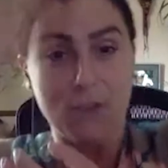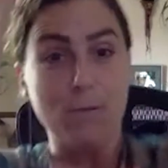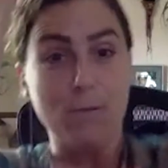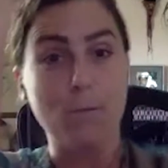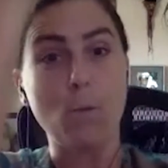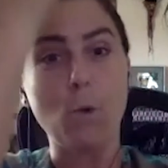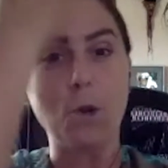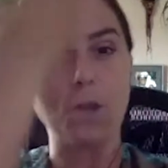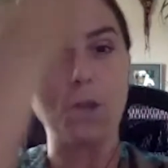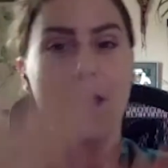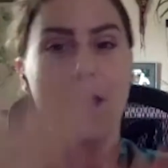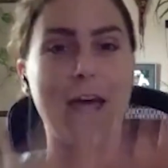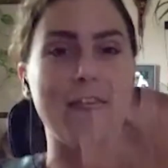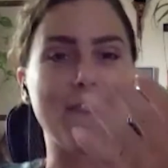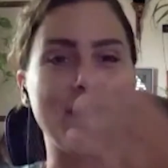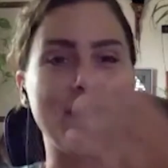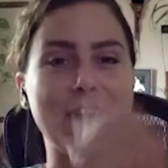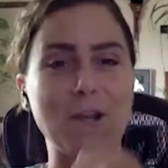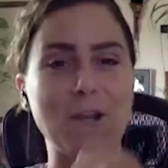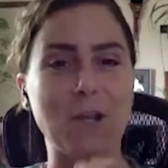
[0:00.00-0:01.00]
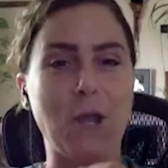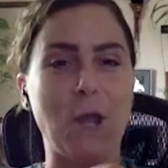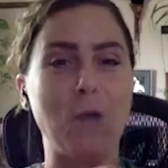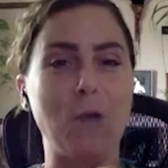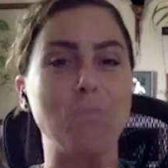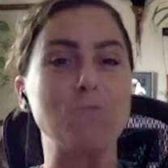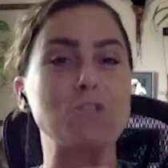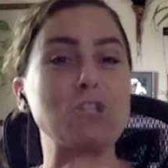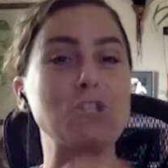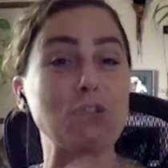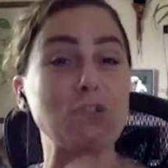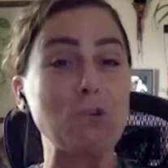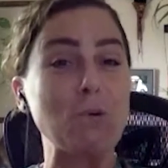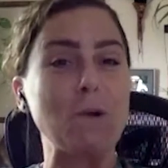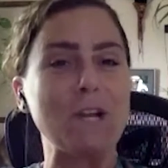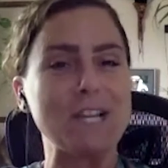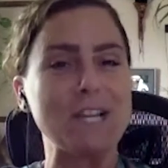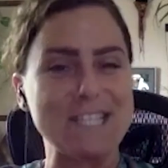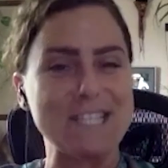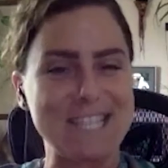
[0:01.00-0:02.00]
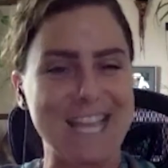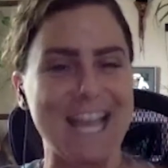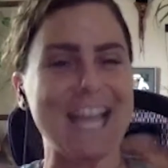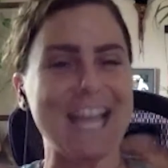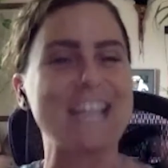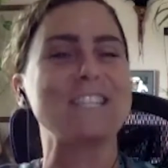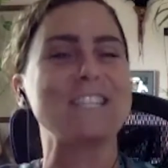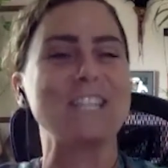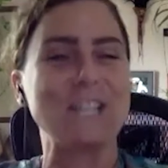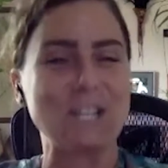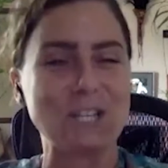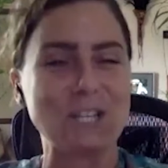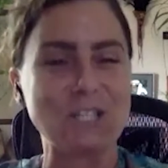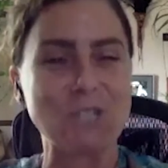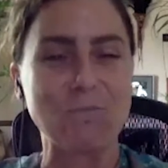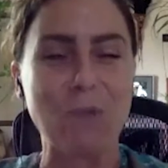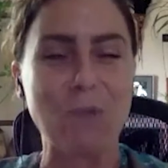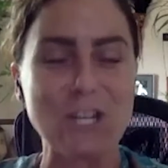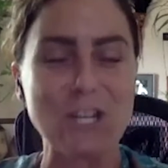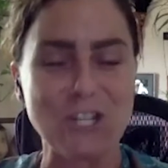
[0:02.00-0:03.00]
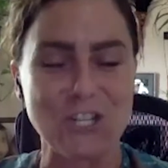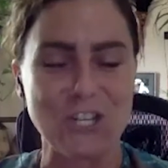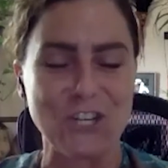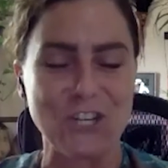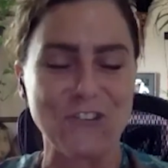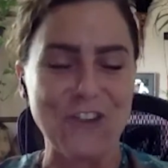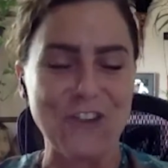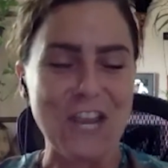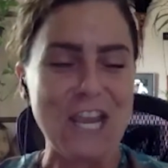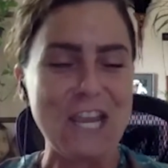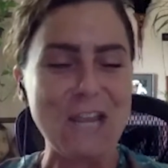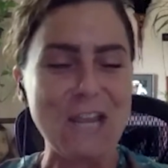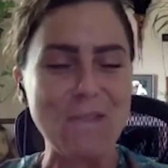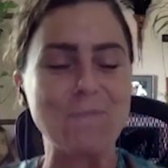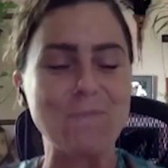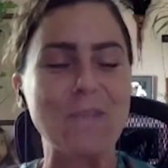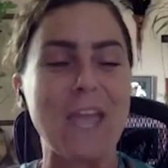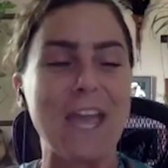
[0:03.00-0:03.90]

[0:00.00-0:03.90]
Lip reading: the more that then comes through us as an expression, right?